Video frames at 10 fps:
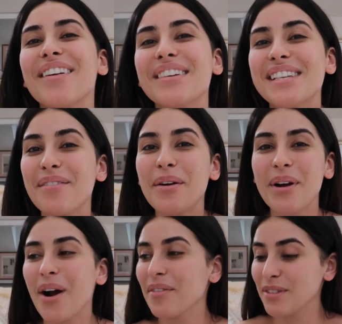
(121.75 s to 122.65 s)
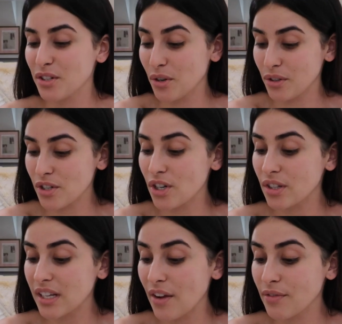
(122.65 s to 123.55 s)
Every time I wear off the shoulder
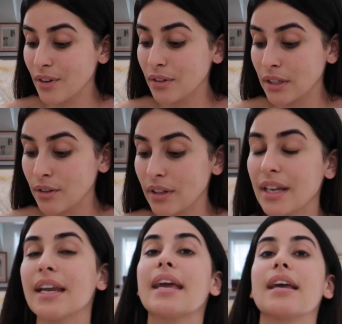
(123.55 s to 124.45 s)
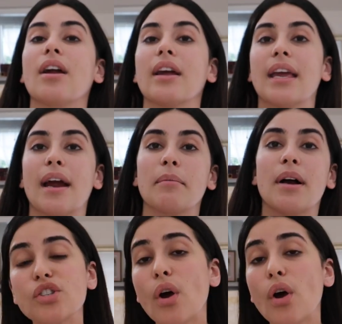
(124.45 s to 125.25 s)
shirts, I feel literally naked on camera.